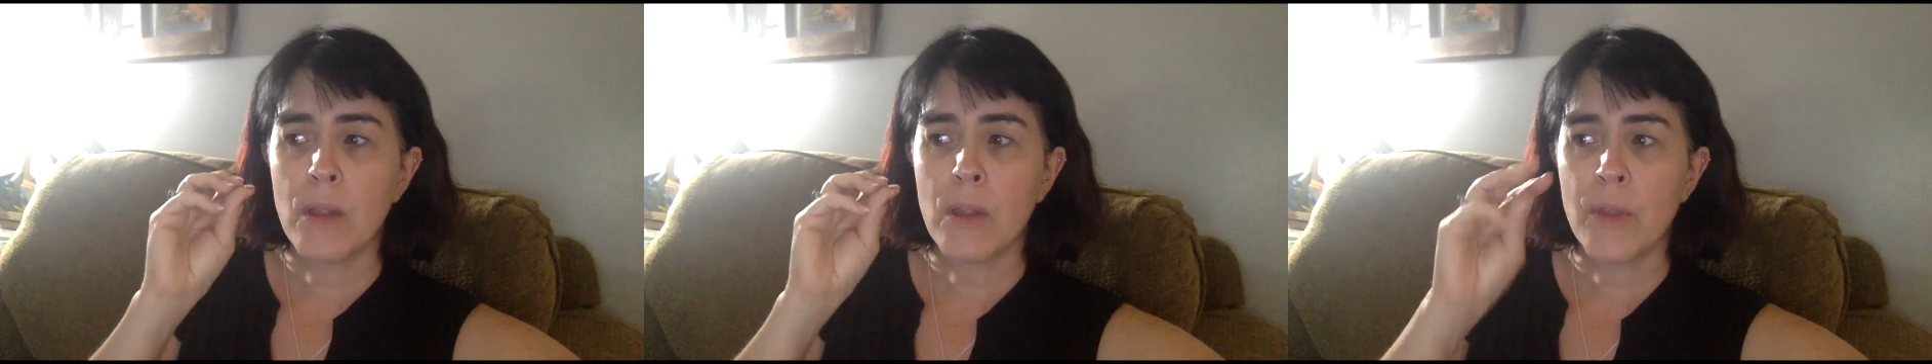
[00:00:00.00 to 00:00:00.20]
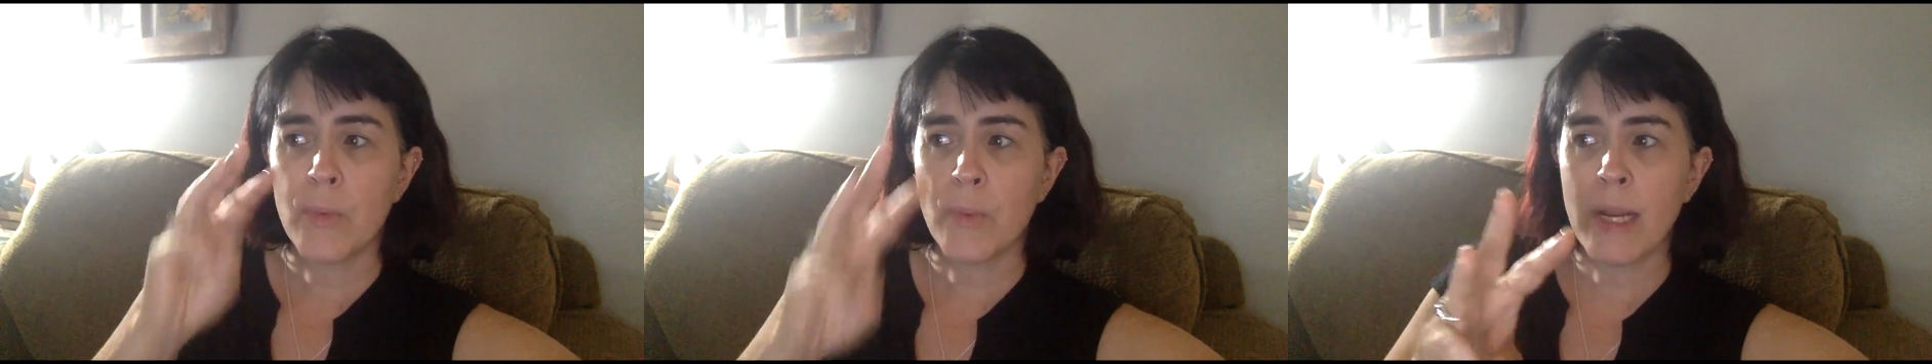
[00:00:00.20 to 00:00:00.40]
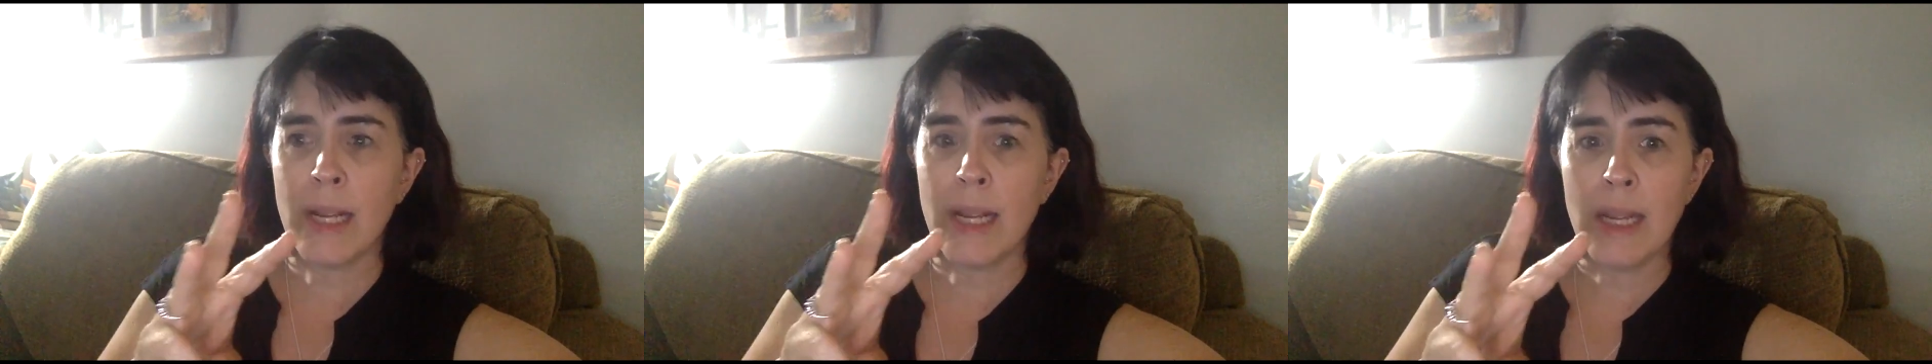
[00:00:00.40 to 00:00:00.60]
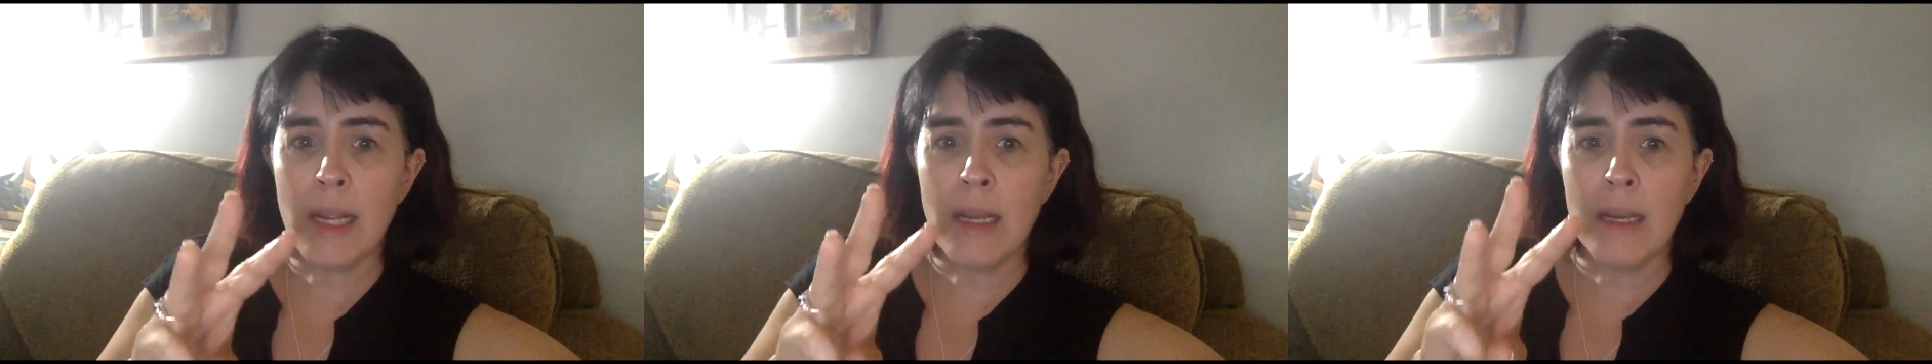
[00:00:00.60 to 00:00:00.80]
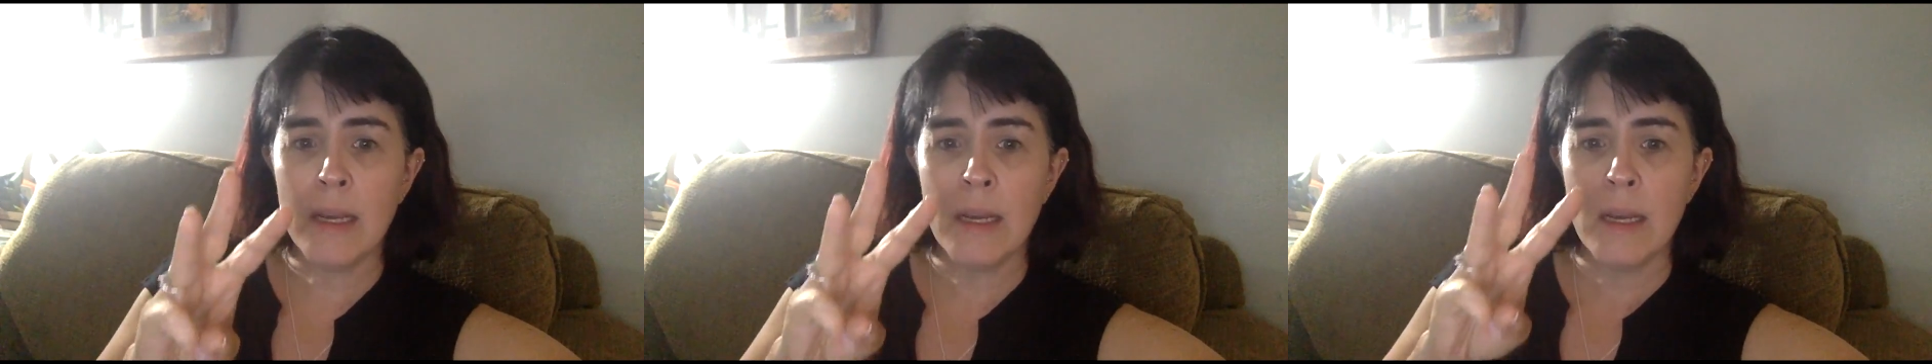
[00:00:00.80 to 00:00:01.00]

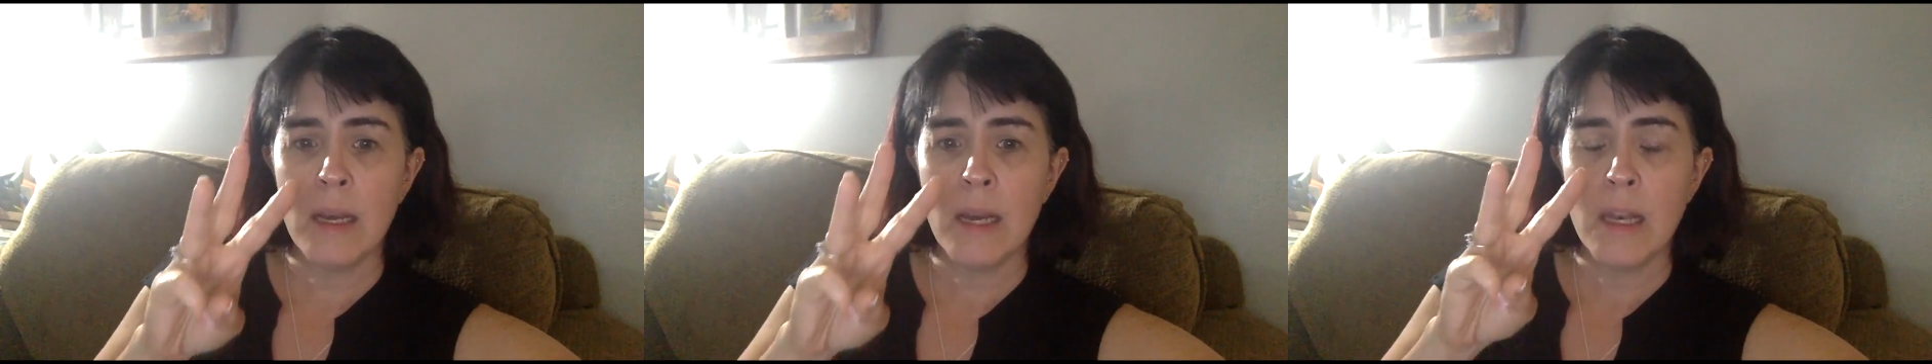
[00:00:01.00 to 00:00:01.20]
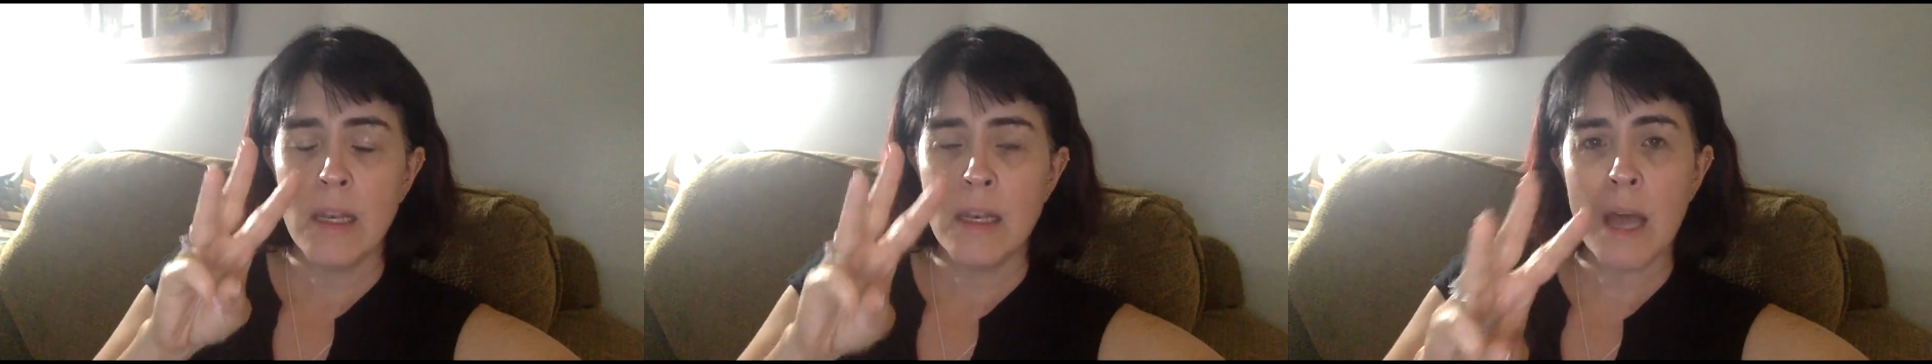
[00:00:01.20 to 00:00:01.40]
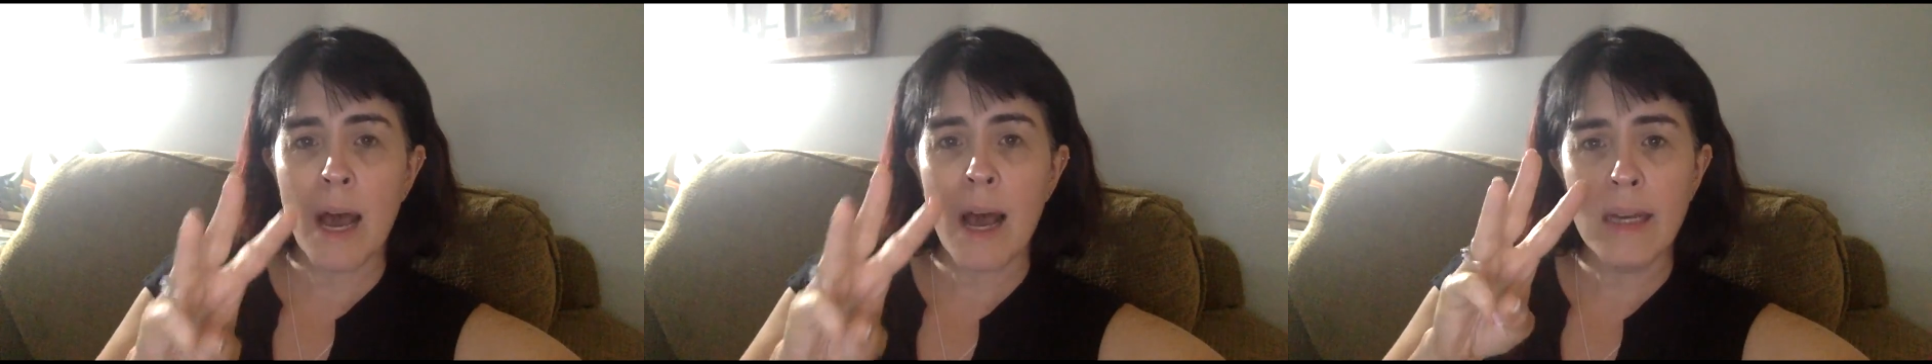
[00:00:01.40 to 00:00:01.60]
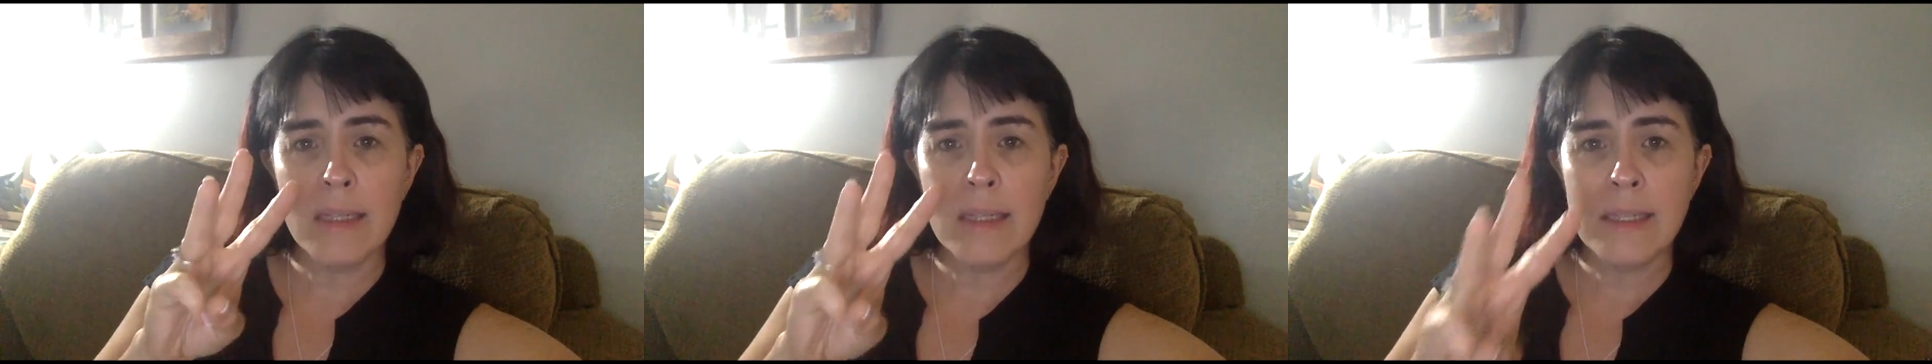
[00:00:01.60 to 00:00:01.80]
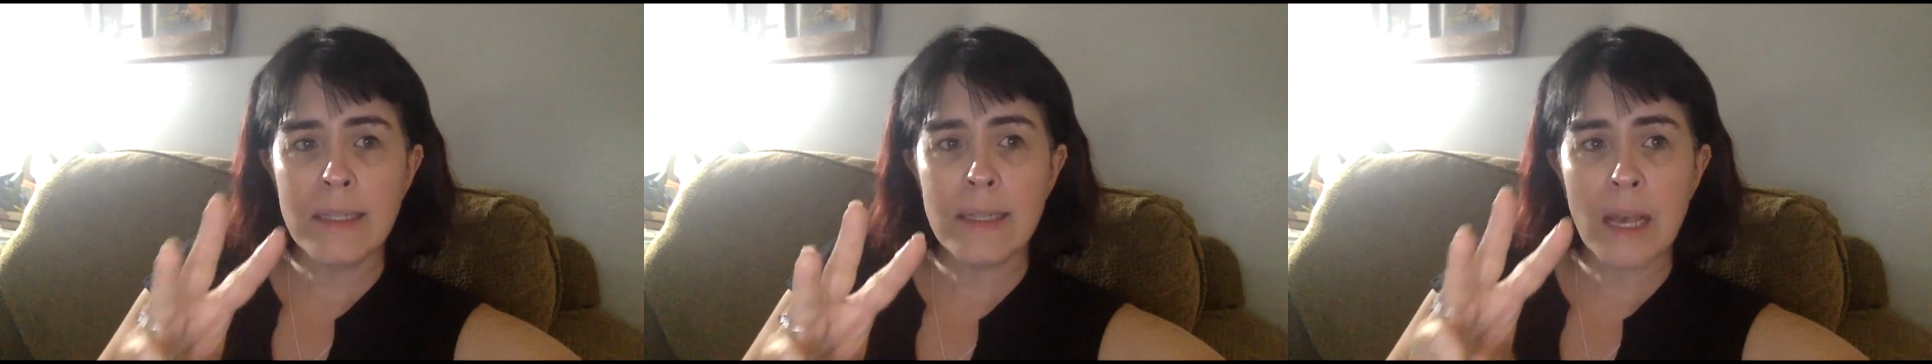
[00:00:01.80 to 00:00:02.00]
3
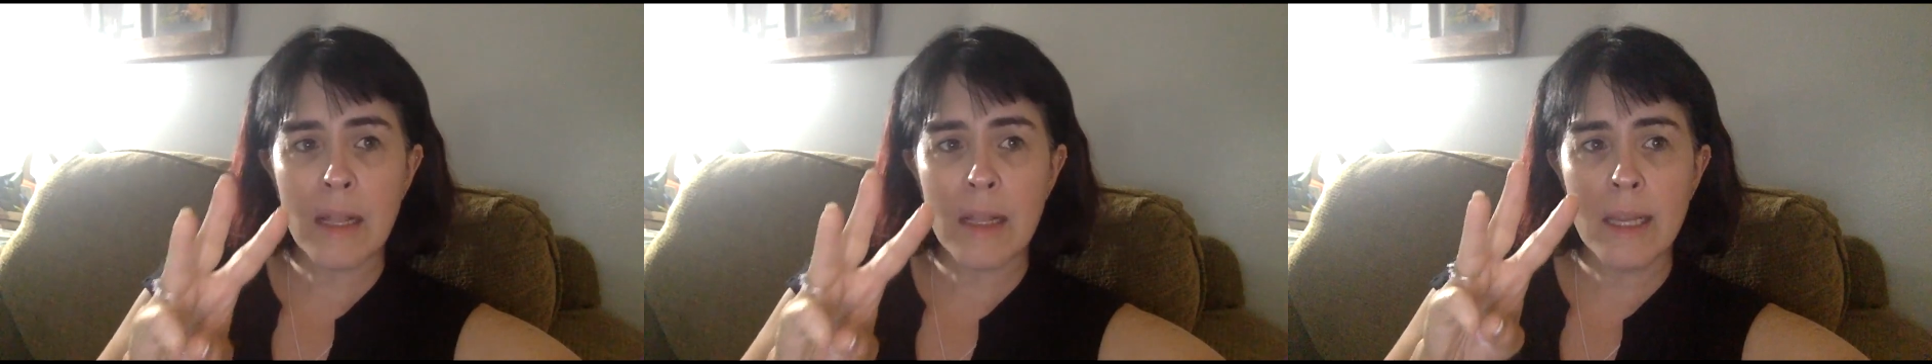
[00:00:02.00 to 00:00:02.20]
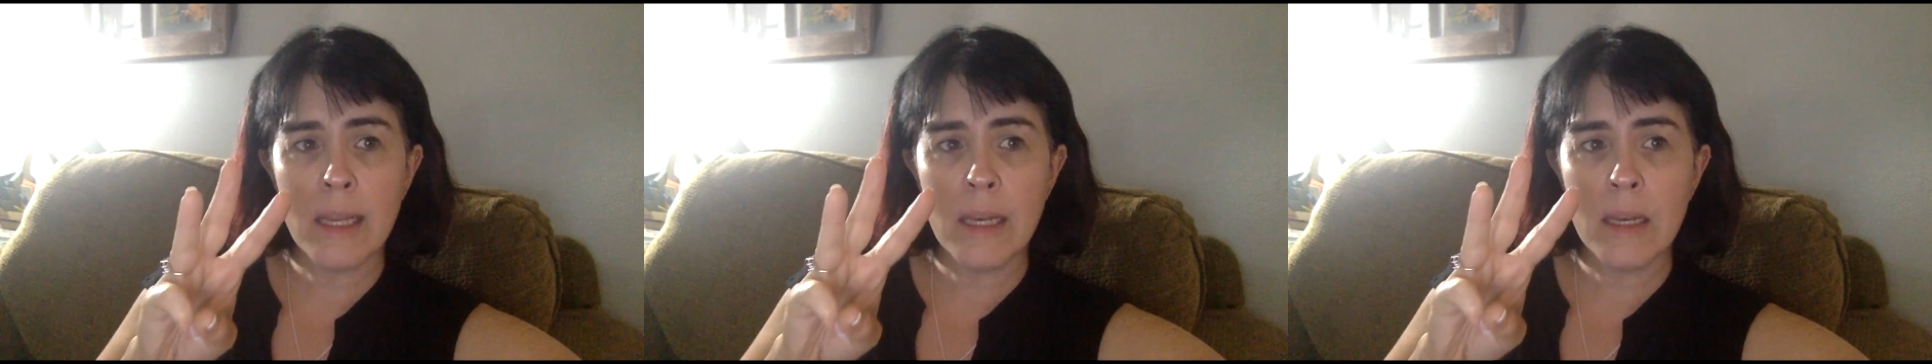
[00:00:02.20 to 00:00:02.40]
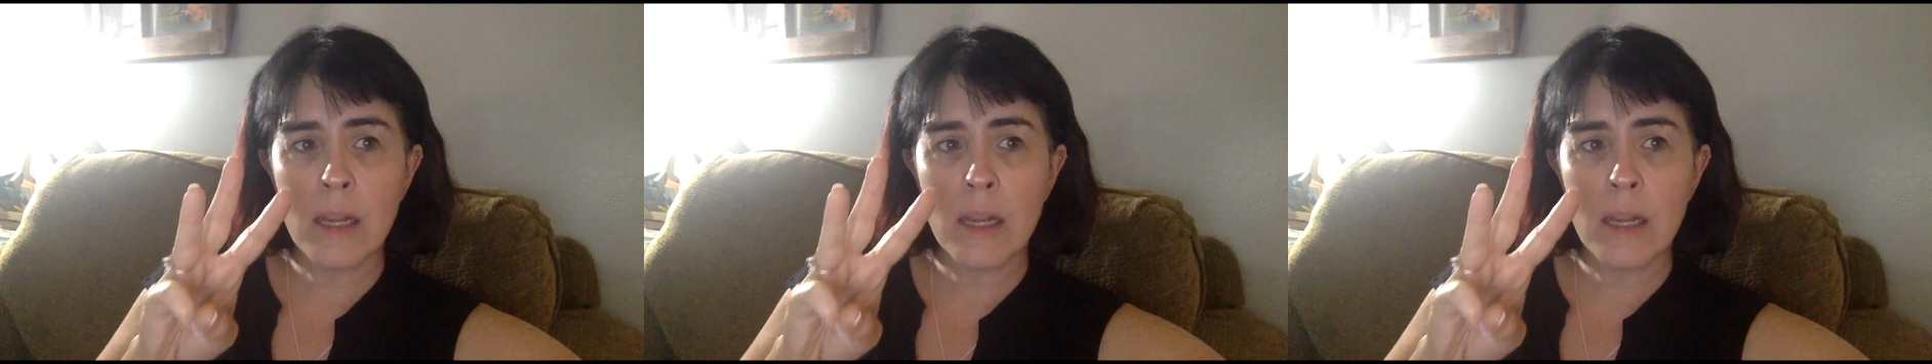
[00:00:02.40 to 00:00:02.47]
non-selling